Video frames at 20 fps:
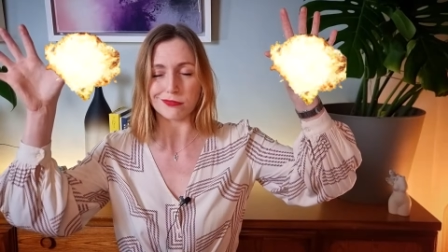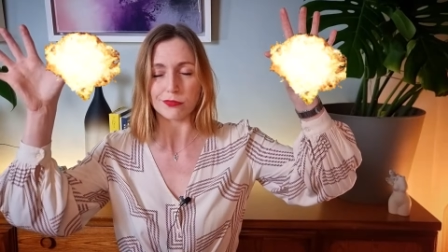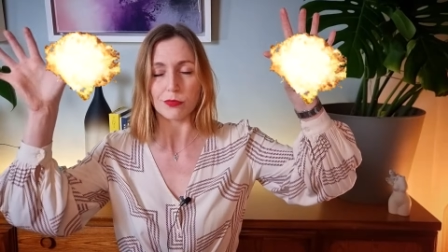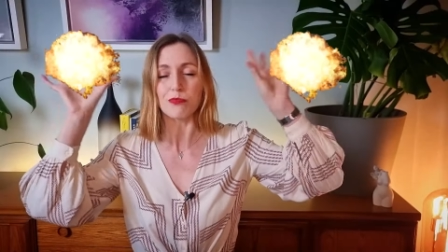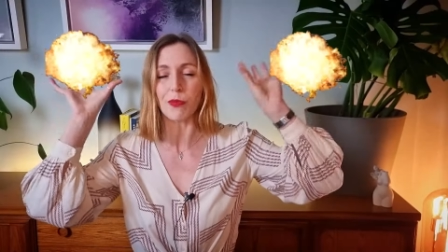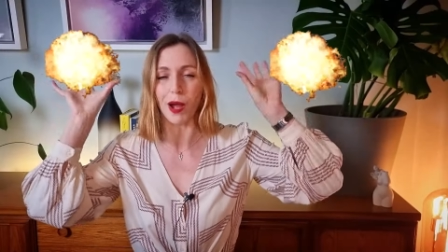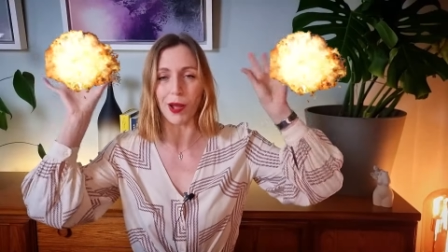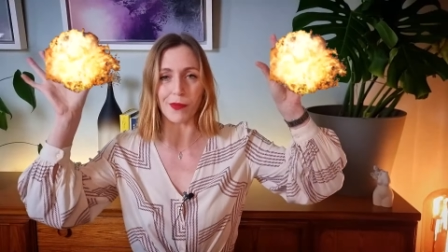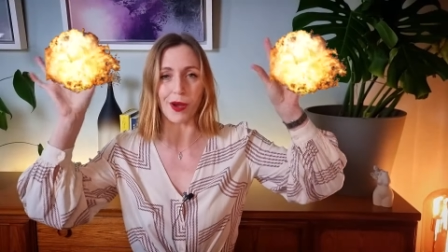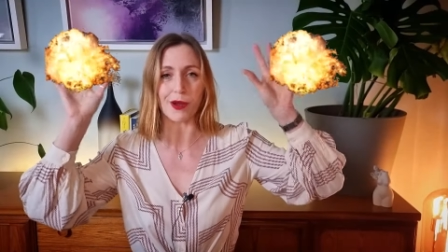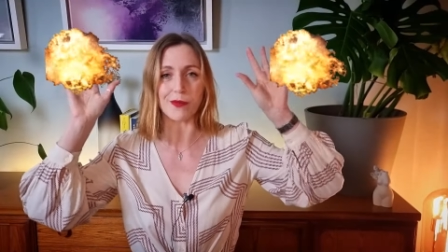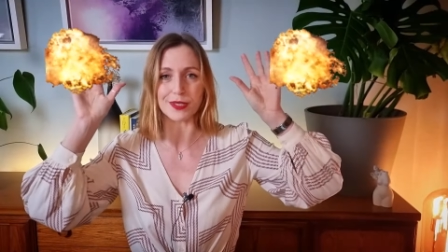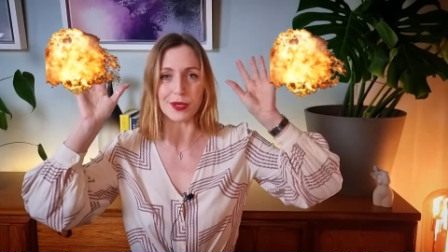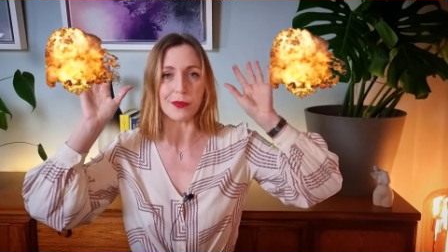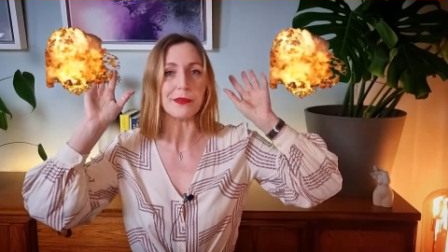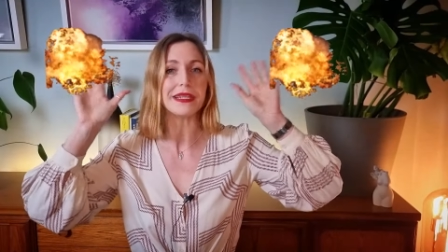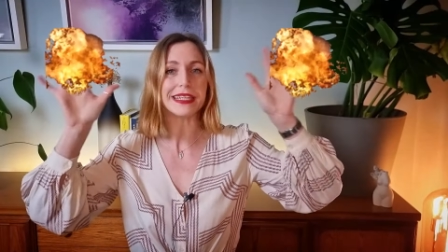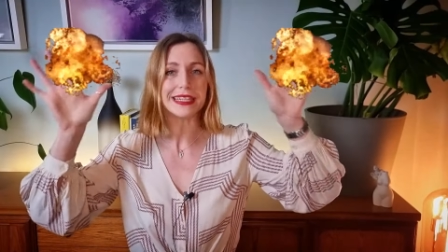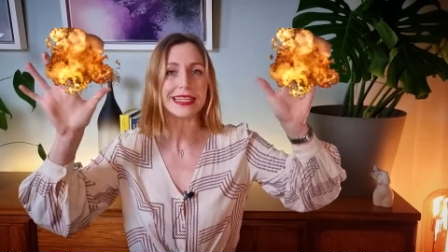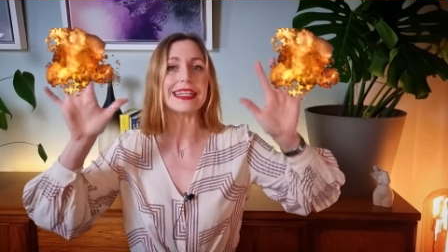my mind was
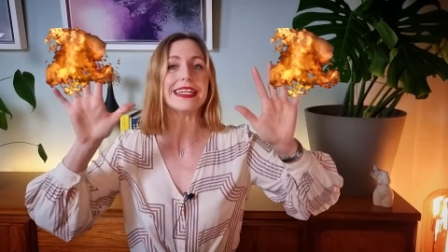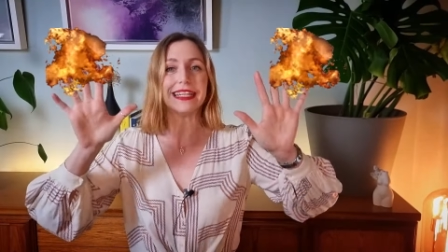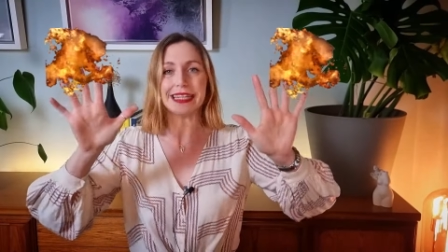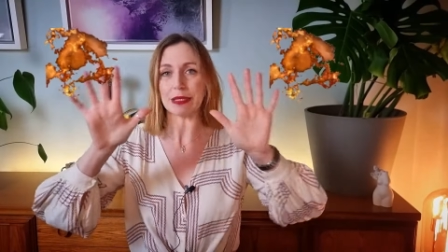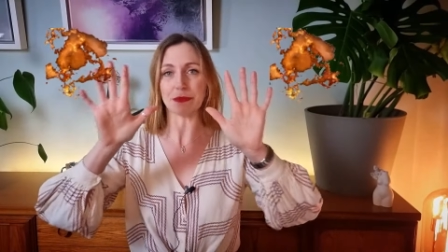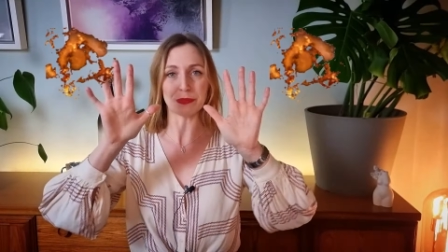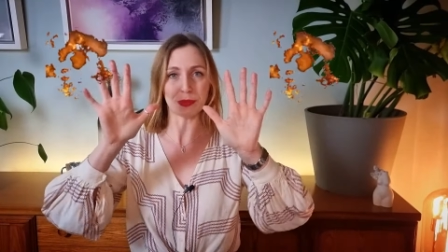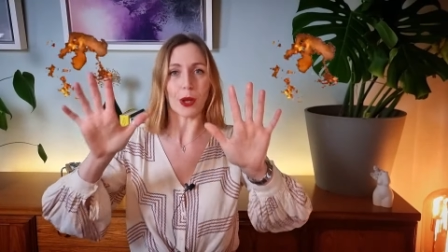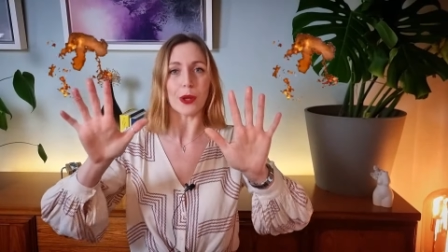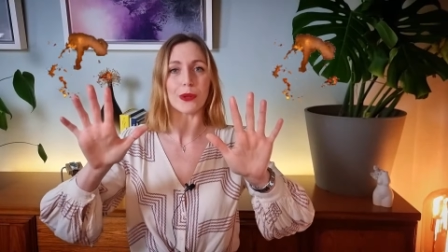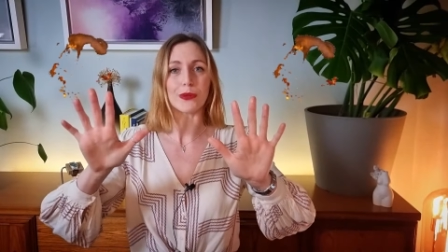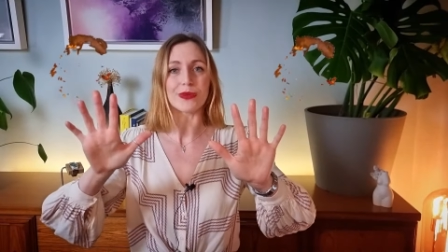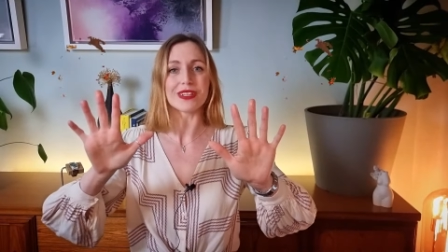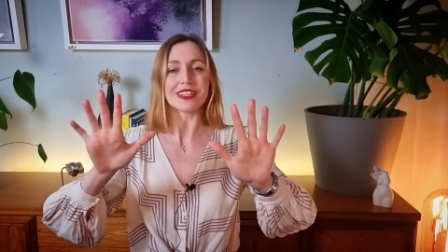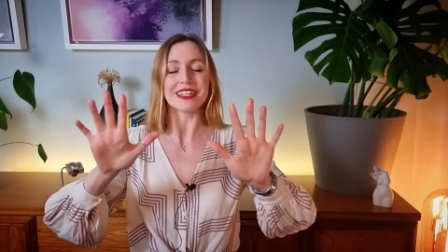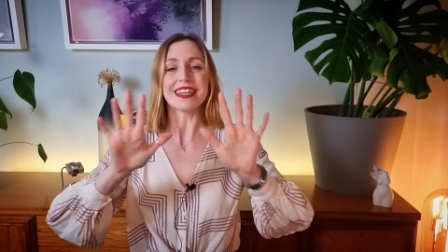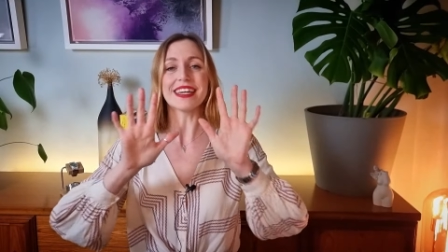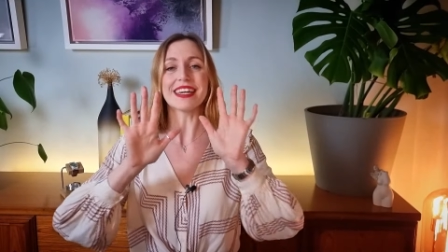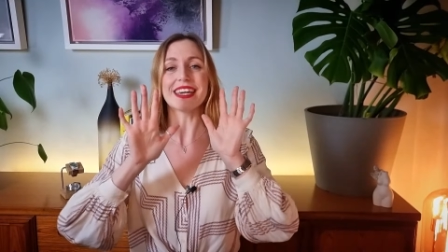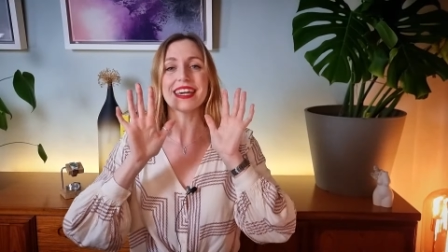completely blown.
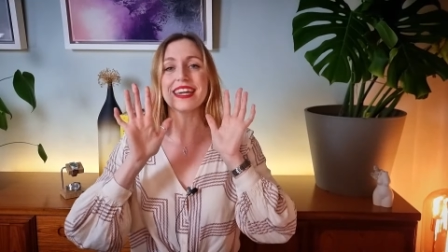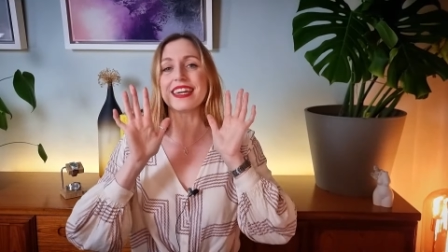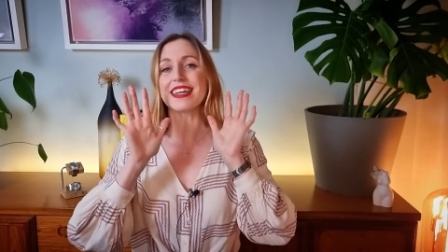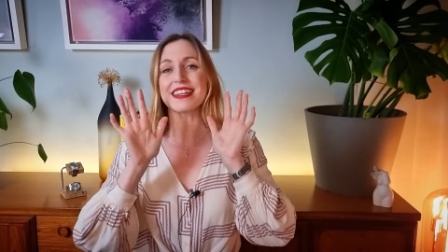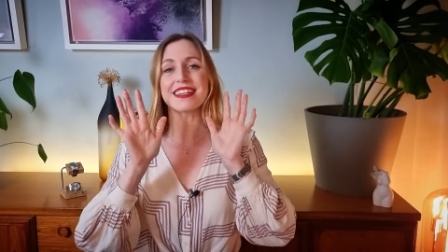It